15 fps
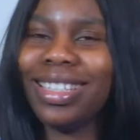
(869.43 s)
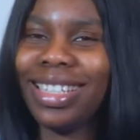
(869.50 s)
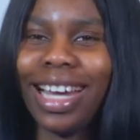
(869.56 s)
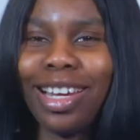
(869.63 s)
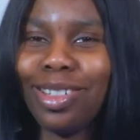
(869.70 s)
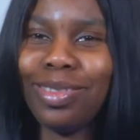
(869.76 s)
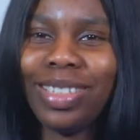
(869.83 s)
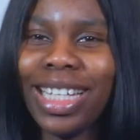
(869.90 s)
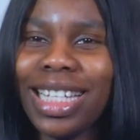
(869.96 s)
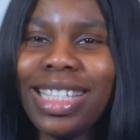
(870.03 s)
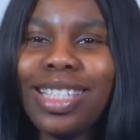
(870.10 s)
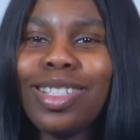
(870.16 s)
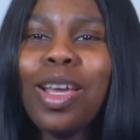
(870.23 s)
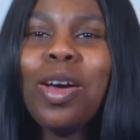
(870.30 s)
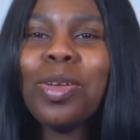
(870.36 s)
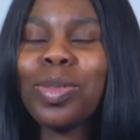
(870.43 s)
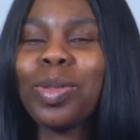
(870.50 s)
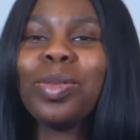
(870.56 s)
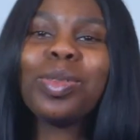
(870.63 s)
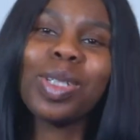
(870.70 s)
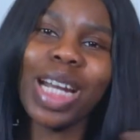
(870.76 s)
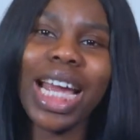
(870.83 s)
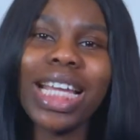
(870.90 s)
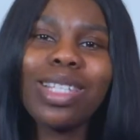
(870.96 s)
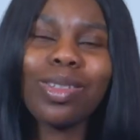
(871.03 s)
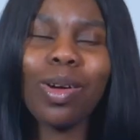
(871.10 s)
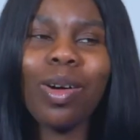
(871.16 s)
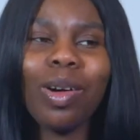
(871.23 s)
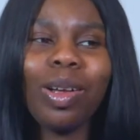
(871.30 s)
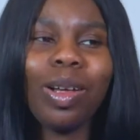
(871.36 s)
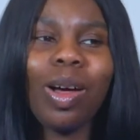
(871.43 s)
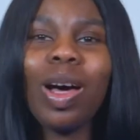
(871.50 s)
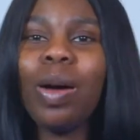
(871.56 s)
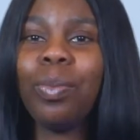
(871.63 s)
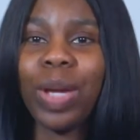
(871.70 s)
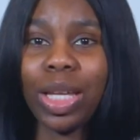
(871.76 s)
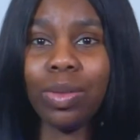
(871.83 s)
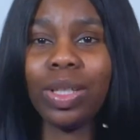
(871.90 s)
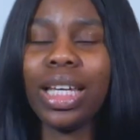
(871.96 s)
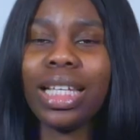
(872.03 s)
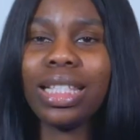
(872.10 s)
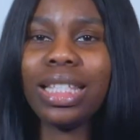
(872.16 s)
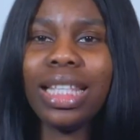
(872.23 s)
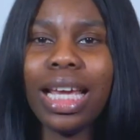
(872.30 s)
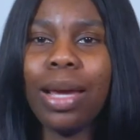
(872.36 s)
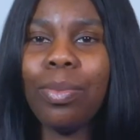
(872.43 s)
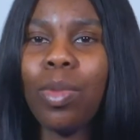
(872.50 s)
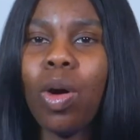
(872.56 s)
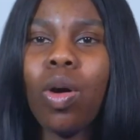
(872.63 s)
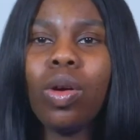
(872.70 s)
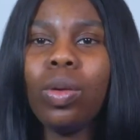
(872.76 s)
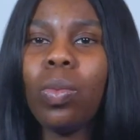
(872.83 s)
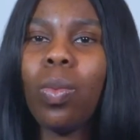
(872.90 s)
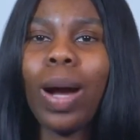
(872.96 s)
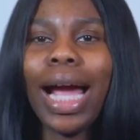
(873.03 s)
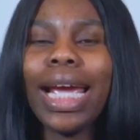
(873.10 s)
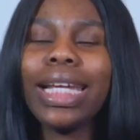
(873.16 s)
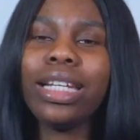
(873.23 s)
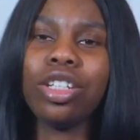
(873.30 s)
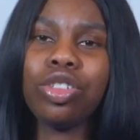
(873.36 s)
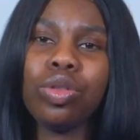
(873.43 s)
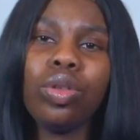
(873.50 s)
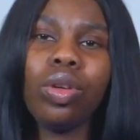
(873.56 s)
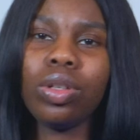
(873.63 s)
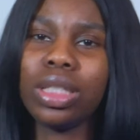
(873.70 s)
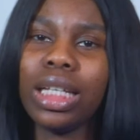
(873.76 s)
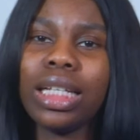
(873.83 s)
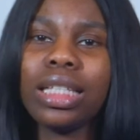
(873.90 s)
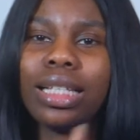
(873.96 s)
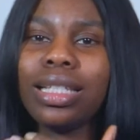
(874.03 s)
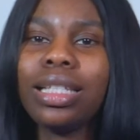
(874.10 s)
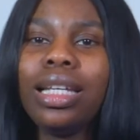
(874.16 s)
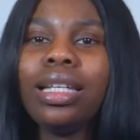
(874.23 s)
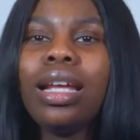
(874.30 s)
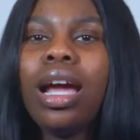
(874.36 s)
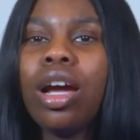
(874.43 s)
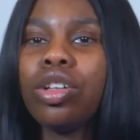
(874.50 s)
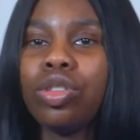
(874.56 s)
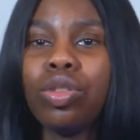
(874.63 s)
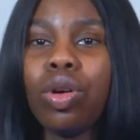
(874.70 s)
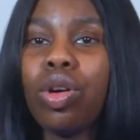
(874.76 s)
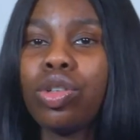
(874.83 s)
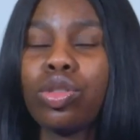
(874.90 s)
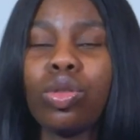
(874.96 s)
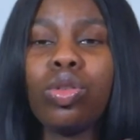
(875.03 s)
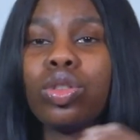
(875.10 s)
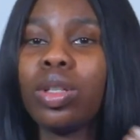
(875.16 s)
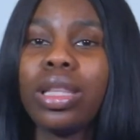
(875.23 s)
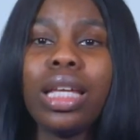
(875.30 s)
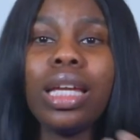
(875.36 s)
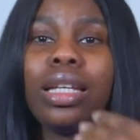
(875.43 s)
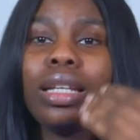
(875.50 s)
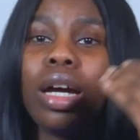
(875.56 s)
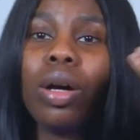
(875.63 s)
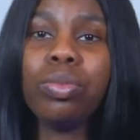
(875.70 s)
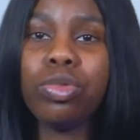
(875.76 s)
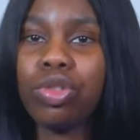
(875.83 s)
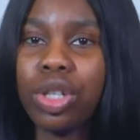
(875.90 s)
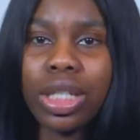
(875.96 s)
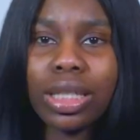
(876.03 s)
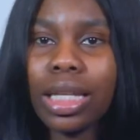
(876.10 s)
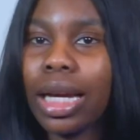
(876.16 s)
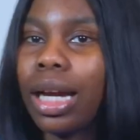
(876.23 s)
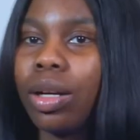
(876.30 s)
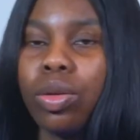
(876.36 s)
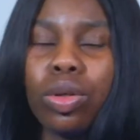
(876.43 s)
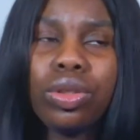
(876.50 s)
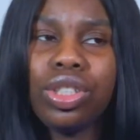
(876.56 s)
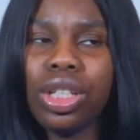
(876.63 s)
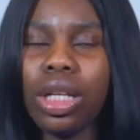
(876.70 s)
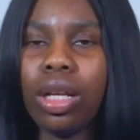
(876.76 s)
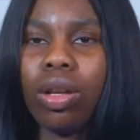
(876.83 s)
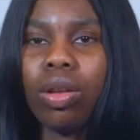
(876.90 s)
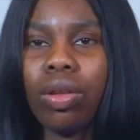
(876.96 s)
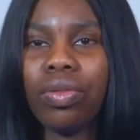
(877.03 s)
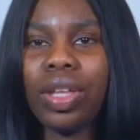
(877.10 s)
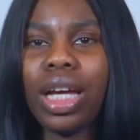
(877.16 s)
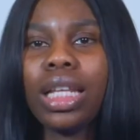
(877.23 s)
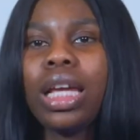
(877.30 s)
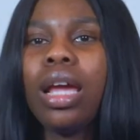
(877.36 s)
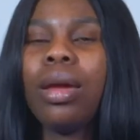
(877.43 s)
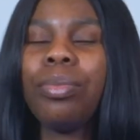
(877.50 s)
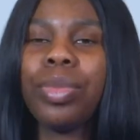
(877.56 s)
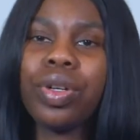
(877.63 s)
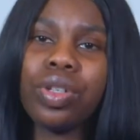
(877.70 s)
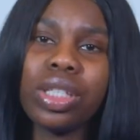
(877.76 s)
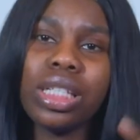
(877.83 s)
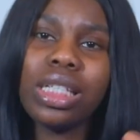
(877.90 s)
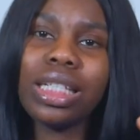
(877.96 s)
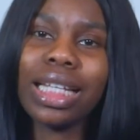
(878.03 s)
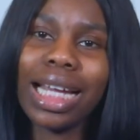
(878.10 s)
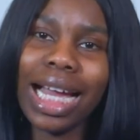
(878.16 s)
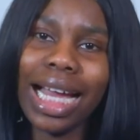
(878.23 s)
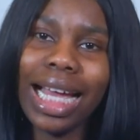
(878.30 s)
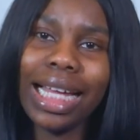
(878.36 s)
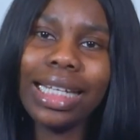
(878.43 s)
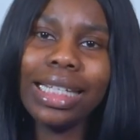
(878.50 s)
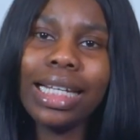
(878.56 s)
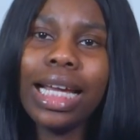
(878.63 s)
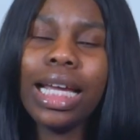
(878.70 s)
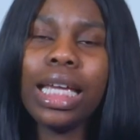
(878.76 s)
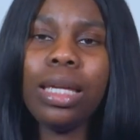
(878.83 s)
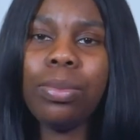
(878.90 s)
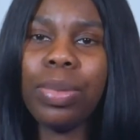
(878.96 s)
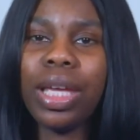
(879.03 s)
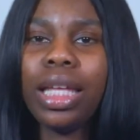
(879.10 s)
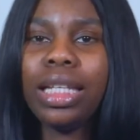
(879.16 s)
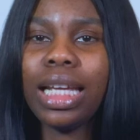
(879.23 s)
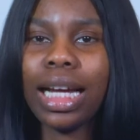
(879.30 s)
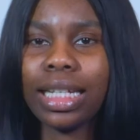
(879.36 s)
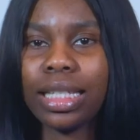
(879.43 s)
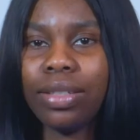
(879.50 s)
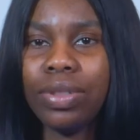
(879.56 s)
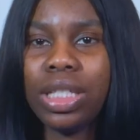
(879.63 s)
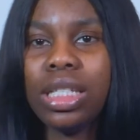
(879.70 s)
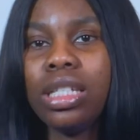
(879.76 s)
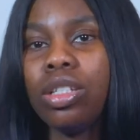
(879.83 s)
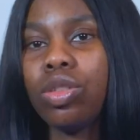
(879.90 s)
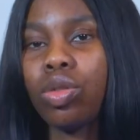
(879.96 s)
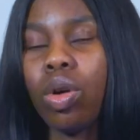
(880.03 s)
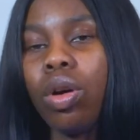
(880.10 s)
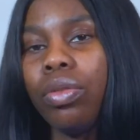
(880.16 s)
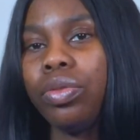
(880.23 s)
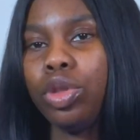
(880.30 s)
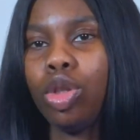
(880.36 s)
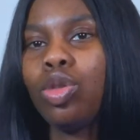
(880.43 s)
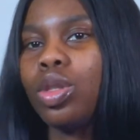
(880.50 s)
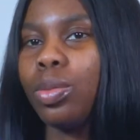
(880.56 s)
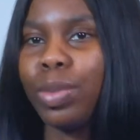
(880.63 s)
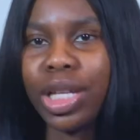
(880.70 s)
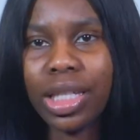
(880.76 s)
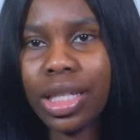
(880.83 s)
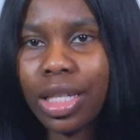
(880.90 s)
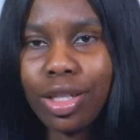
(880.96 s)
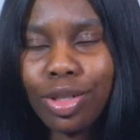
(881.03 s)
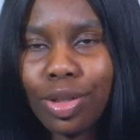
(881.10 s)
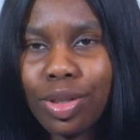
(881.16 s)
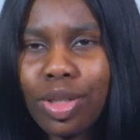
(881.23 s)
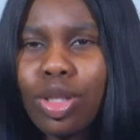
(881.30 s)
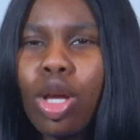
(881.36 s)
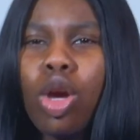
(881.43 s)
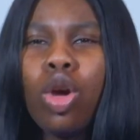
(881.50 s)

Yeah, you get it. So try to educate them on why they should not take certain drugs or certain drinks like alcohol, gin, and all of that, because it can impair the activities of those medications.